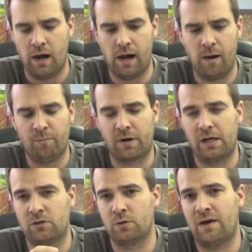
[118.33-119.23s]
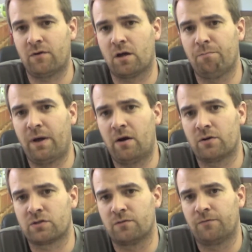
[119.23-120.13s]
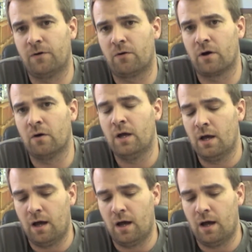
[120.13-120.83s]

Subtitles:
but I do have a comparison photo.